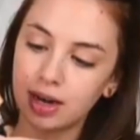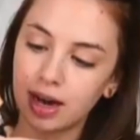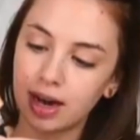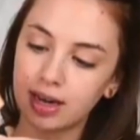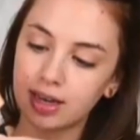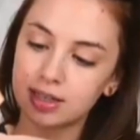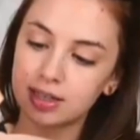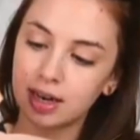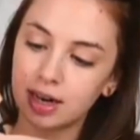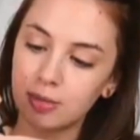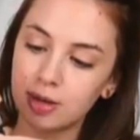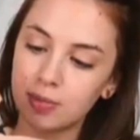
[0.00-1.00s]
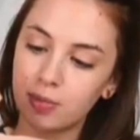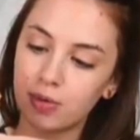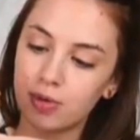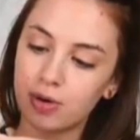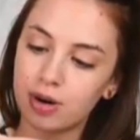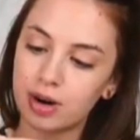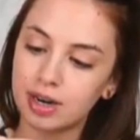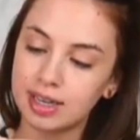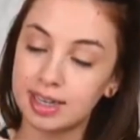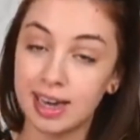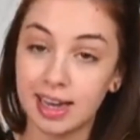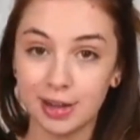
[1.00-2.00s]
has a little bit more
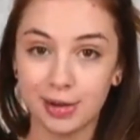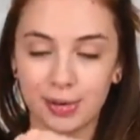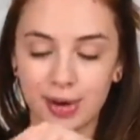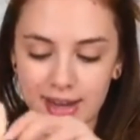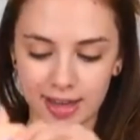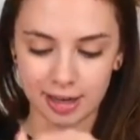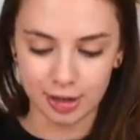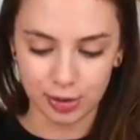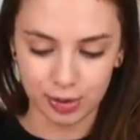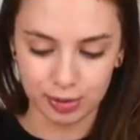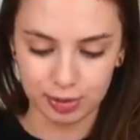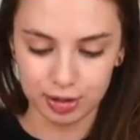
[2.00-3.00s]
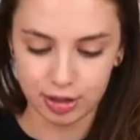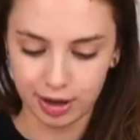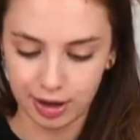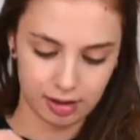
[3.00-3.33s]
yellow undertones.